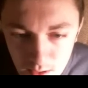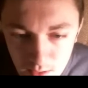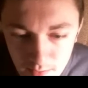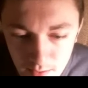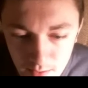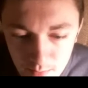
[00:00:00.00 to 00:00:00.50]

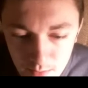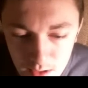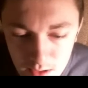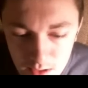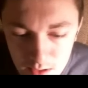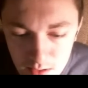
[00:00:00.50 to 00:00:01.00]
Is that a mini
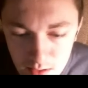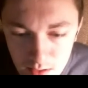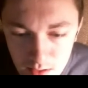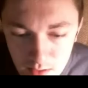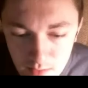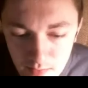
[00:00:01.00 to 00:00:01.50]
key?
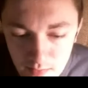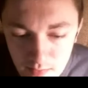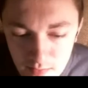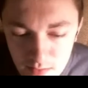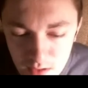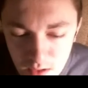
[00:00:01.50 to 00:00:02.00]
That's
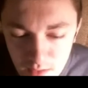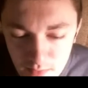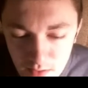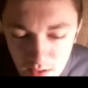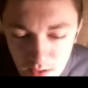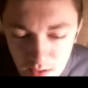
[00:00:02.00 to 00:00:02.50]
Chavo
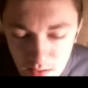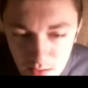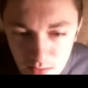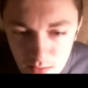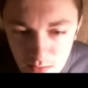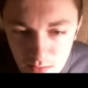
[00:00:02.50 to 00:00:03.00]
de...
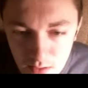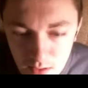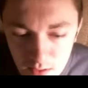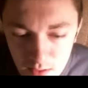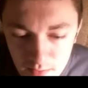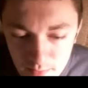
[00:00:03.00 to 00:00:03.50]

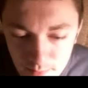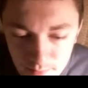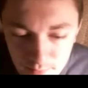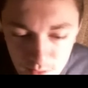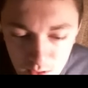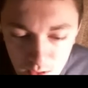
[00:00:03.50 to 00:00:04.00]
Uh,
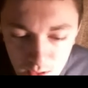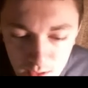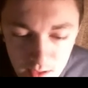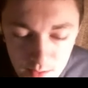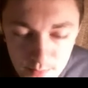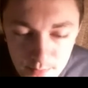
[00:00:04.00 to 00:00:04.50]
some, I
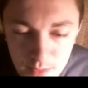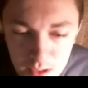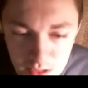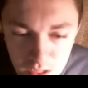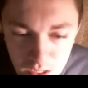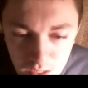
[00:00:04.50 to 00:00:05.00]
need a mini
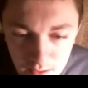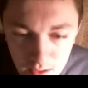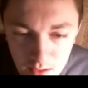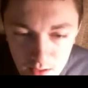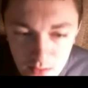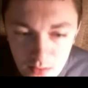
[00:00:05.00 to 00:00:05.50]

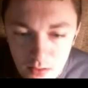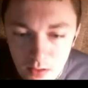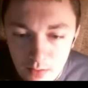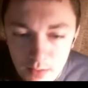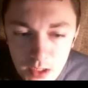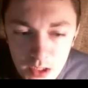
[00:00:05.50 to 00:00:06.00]
Chave.
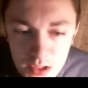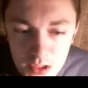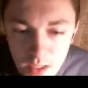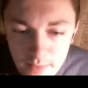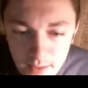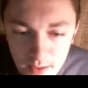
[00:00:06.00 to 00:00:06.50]
A mini
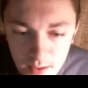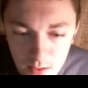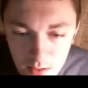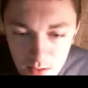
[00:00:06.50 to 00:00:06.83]
Chave.